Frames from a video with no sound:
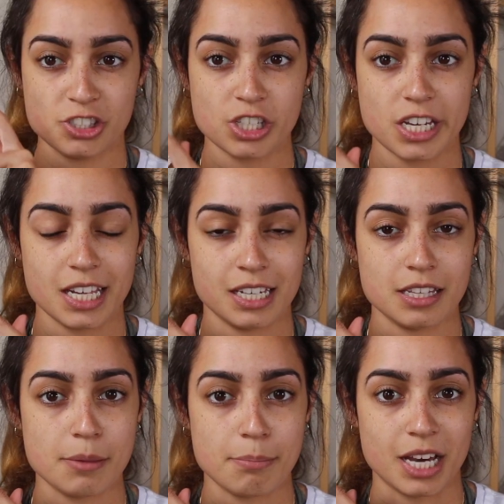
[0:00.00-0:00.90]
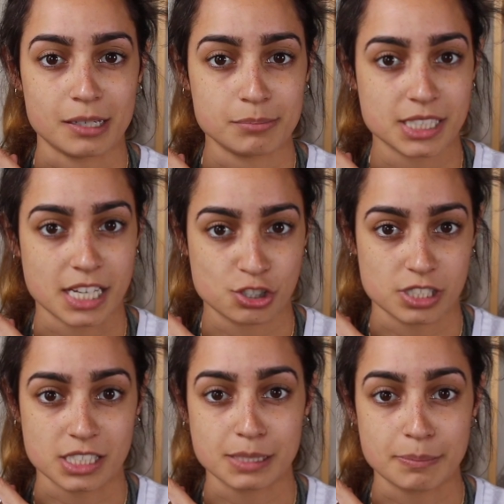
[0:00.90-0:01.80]
shade and then the bottom
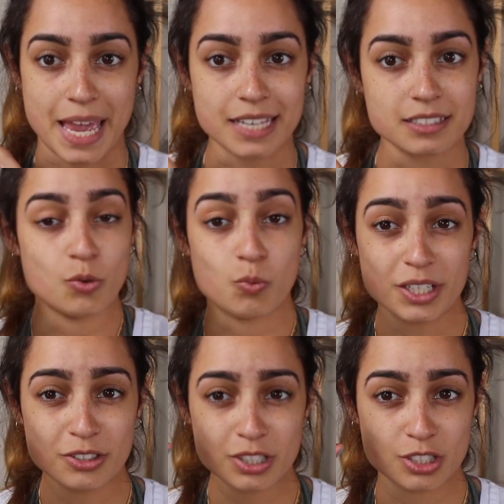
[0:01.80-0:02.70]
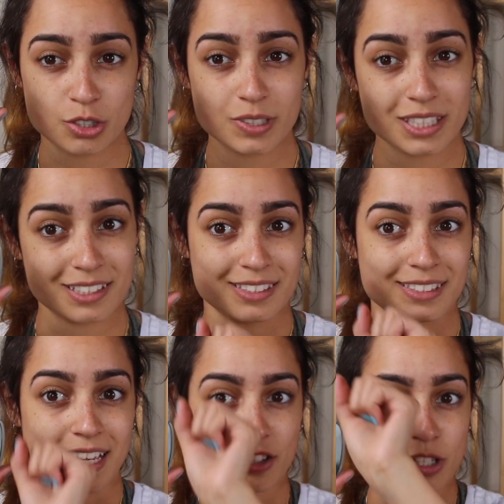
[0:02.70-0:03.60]
section is matte. What you can do with this
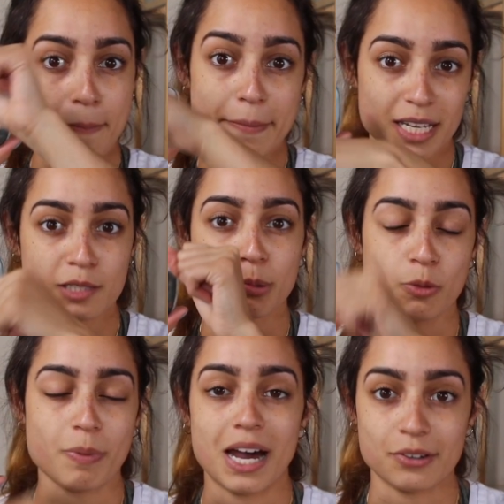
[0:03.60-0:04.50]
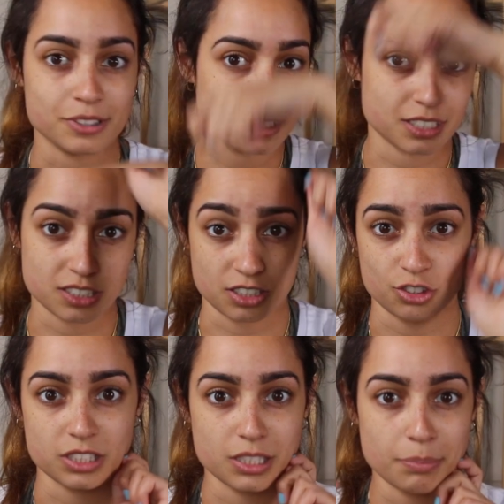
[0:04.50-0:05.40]
is actually mix both powders and then
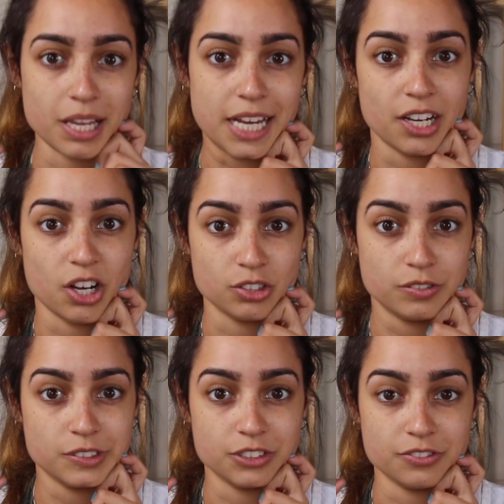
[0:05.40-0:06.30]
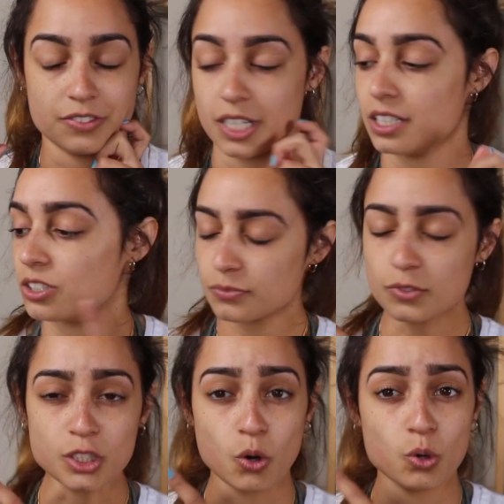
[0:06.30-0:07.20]
just apply it all over your face.
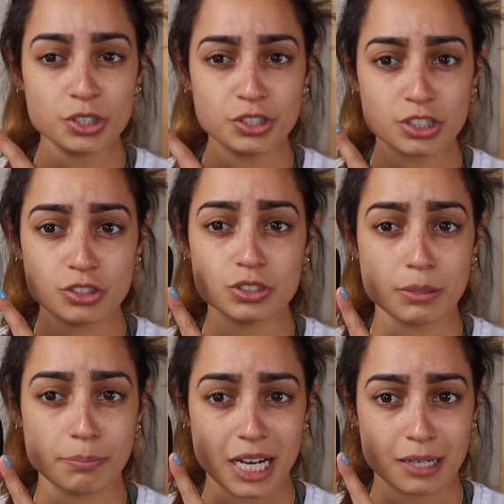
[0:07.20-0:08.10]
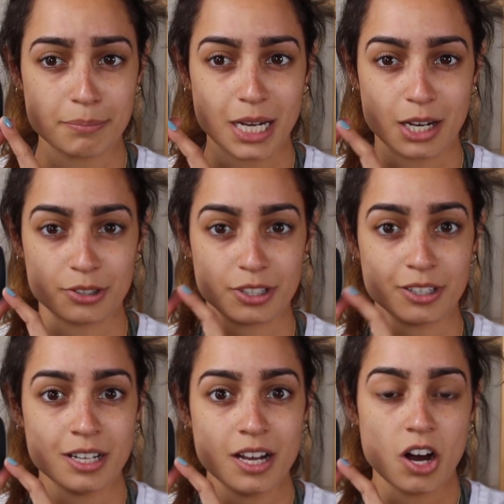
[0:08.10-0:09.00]
Or you can use the bottom
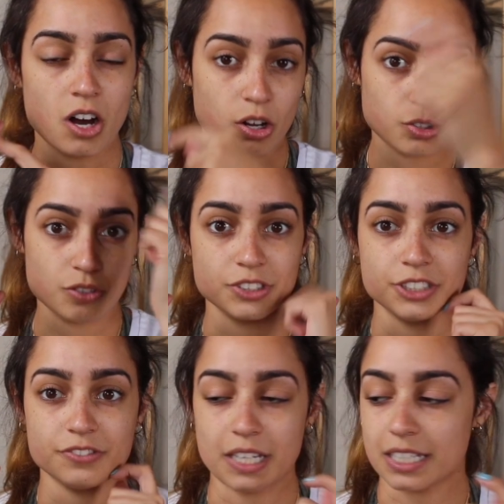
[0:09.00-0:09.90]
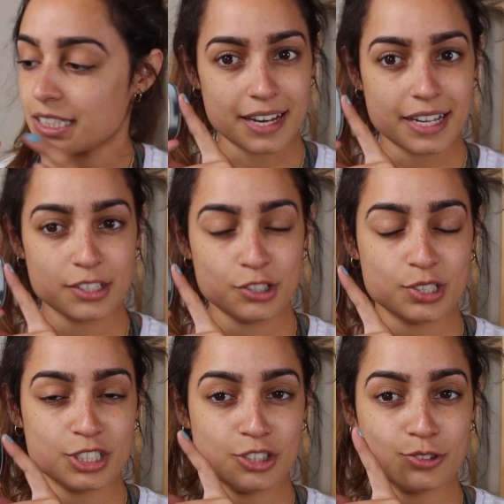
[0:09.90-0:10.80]
powder all over your face. And then you
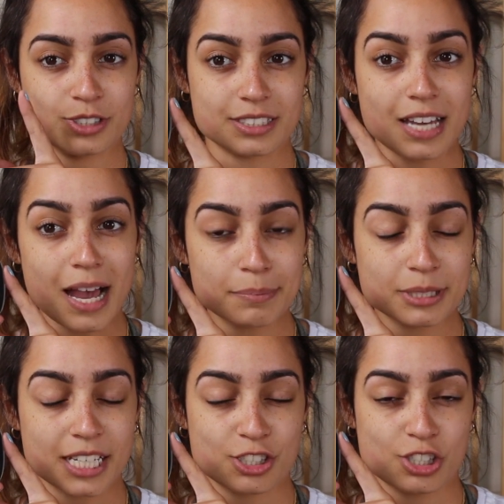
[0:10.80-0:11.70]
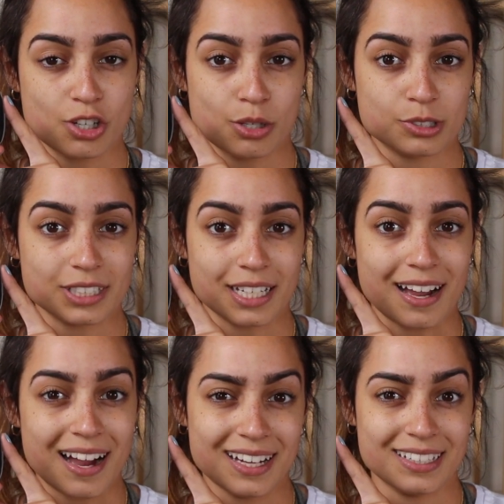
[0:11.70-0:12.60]
can use the top section almost like a
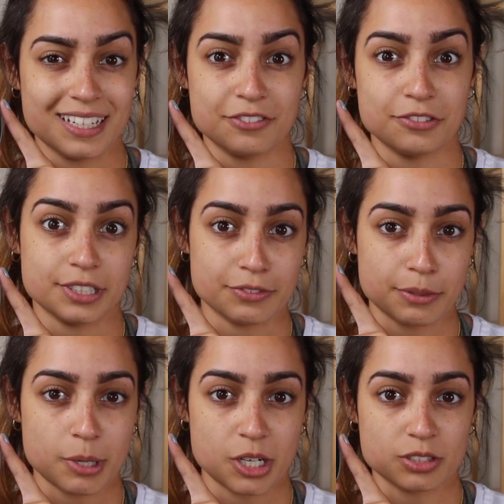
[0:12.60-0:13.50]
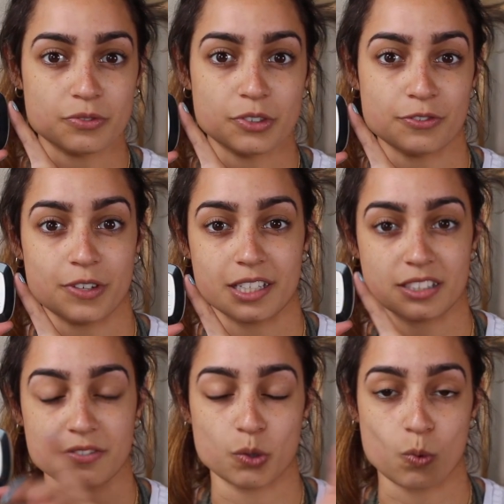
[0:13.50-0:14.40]
highlight for different parts of your
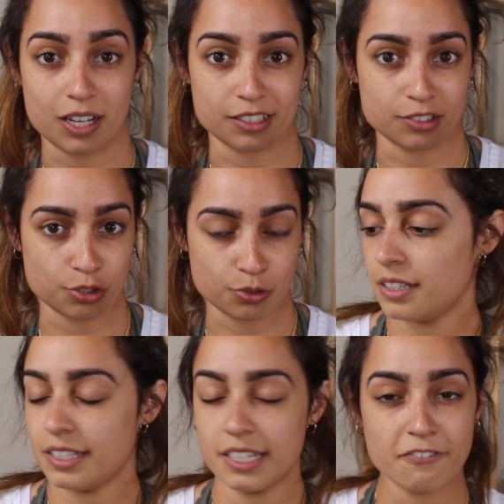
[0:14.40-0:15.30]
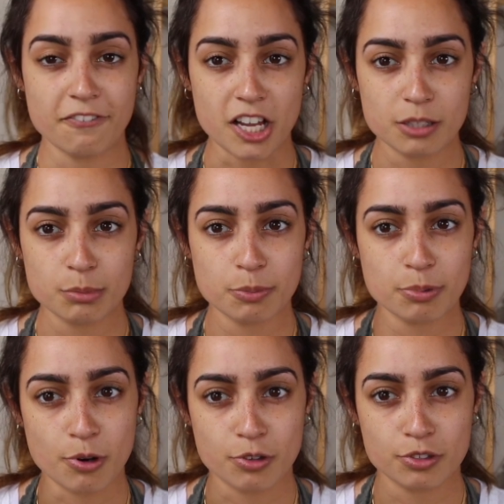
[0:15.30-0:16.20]
face if you wanted to. The Infallible
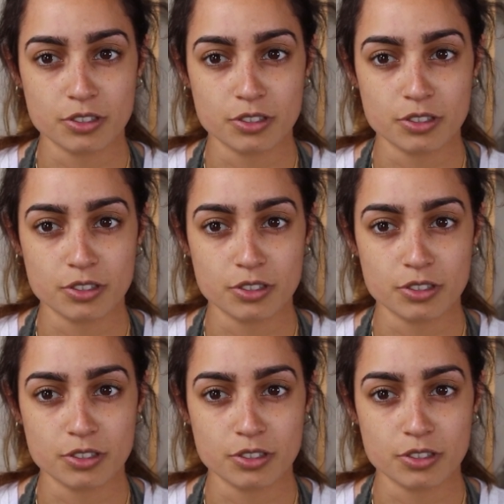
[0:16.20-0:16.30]
Pro